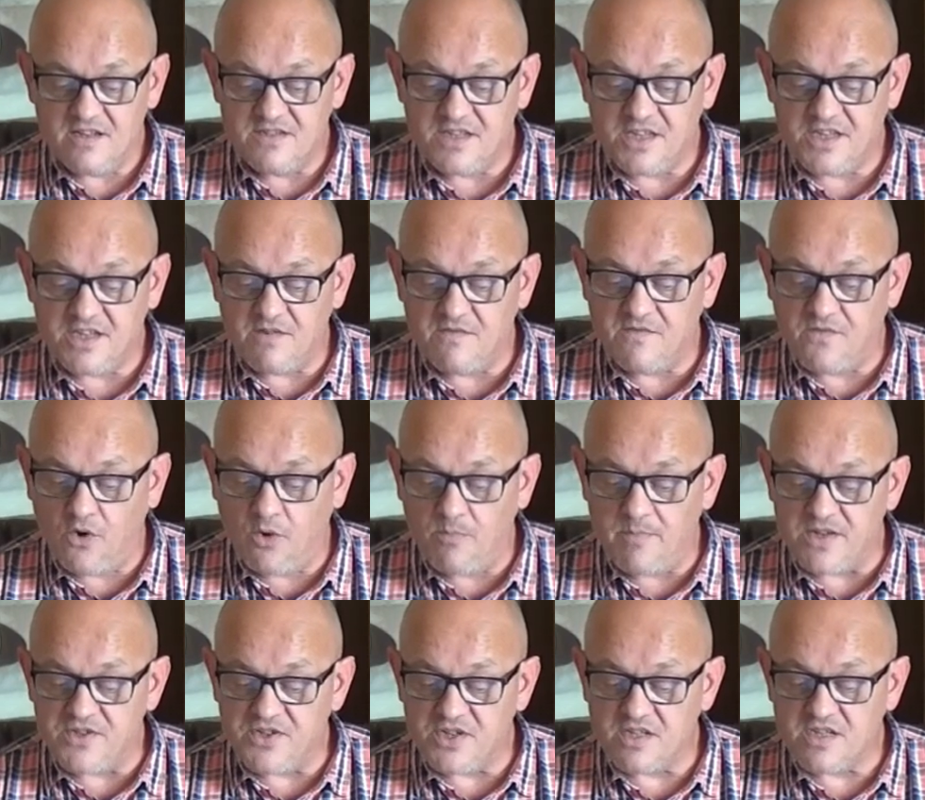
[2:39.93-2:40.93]
to the
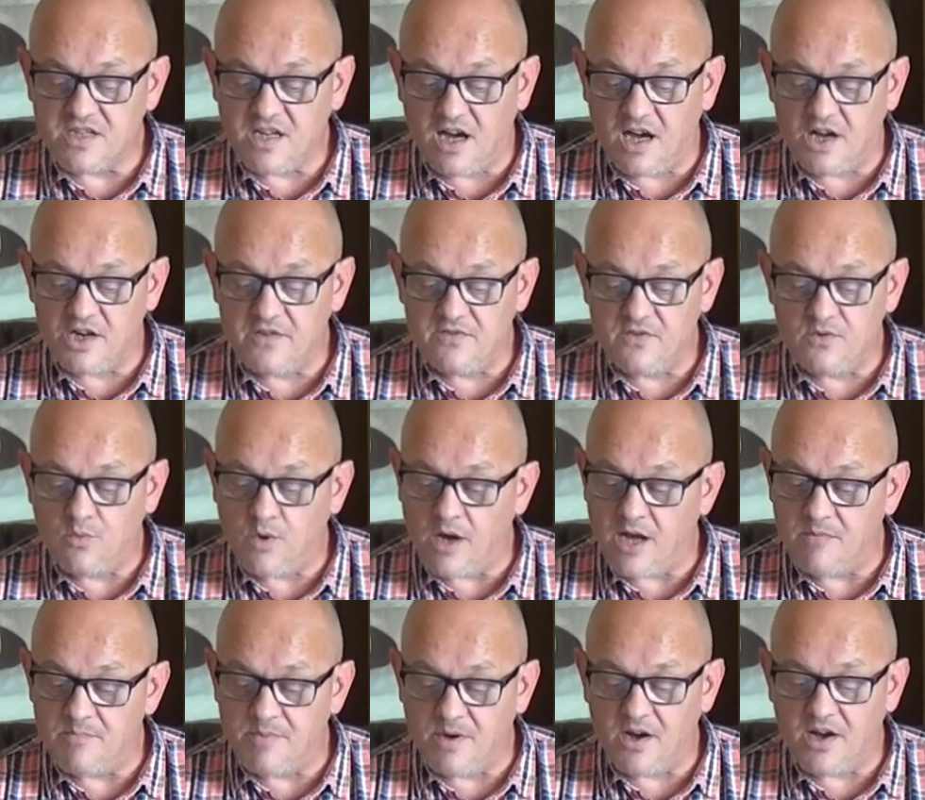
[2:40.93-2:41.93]
aforementioned carnival
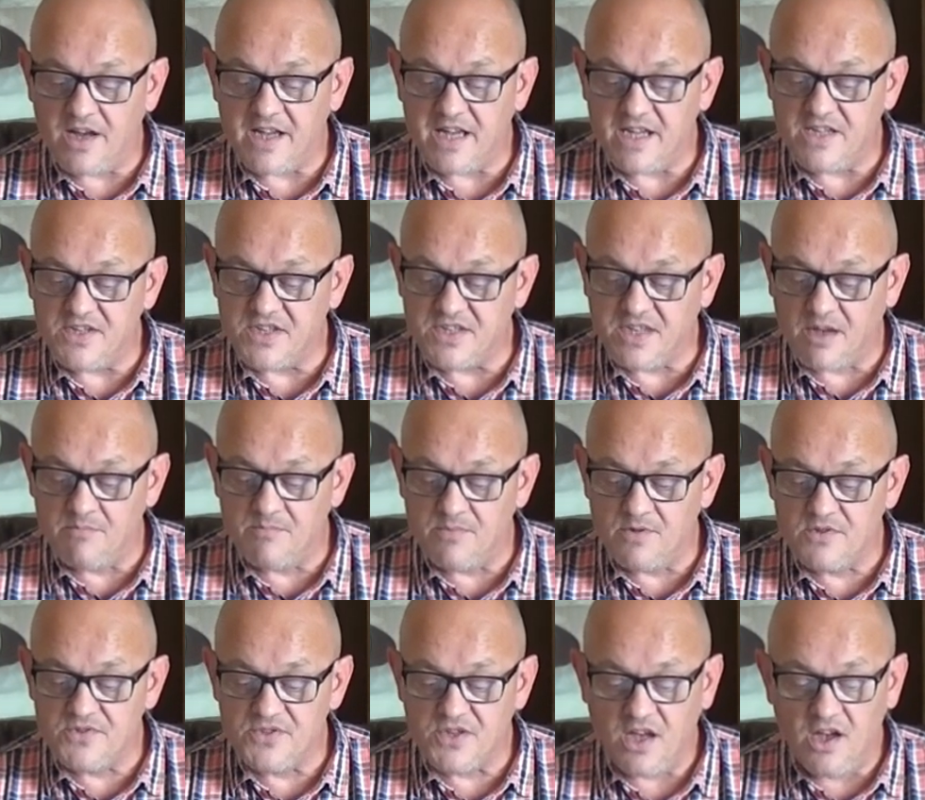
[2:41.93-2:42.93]
whereby he
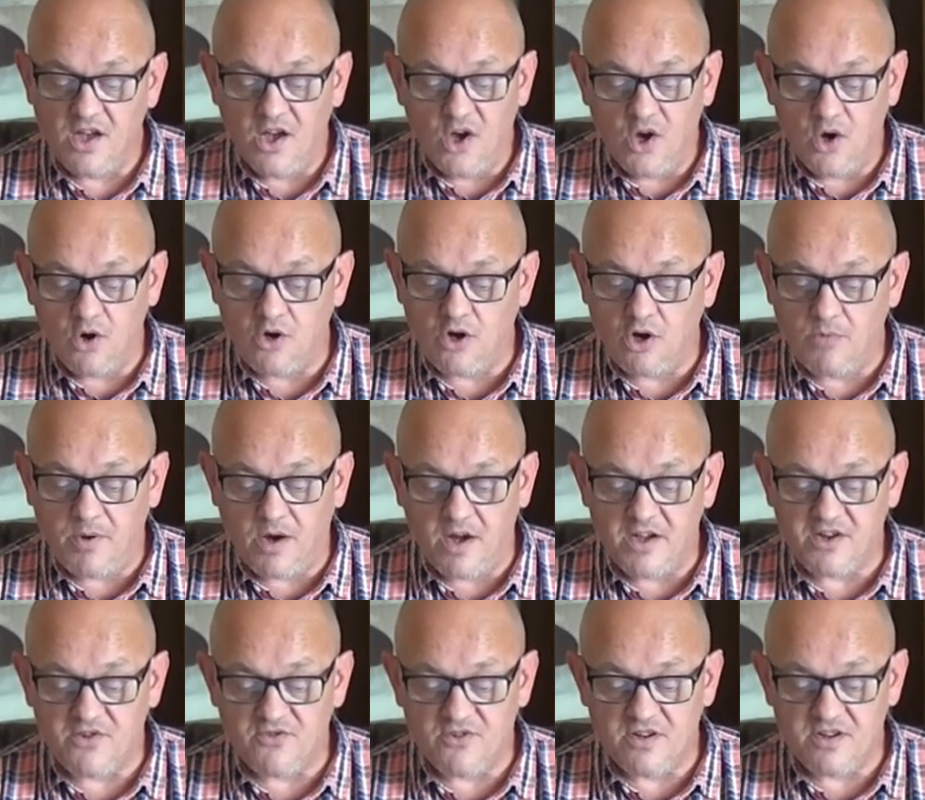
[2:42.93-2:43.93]
stumbles, hook or
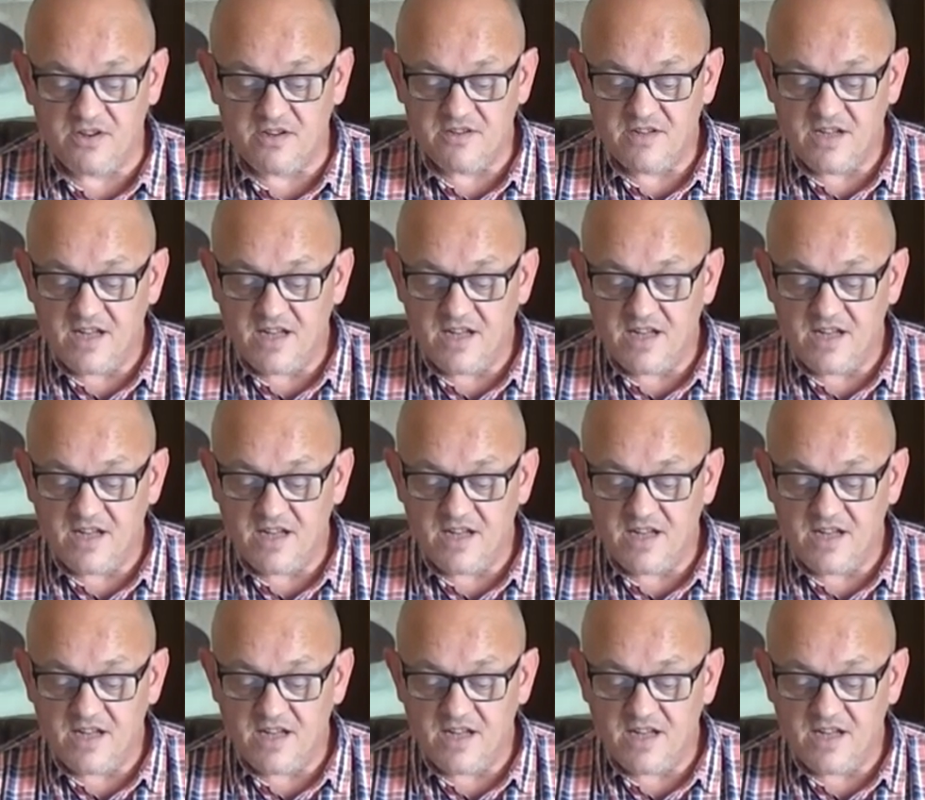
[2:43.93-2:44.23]
by crook,